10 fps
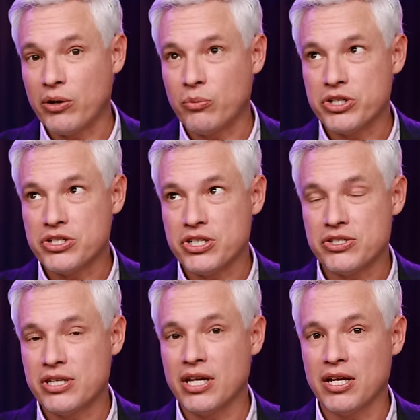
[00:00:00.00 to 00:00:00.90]
which is
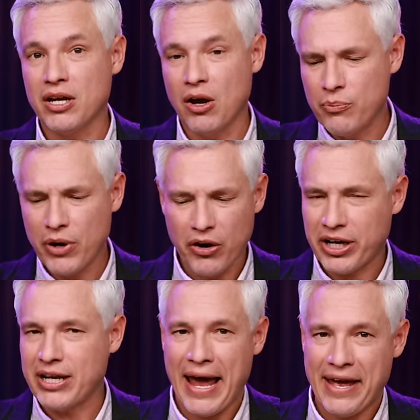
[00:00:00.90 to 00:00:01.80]
the
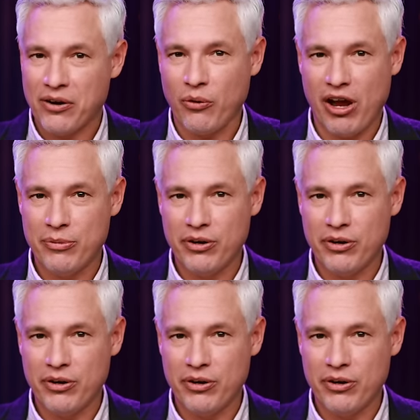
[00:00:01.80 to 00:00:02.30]
American Adorama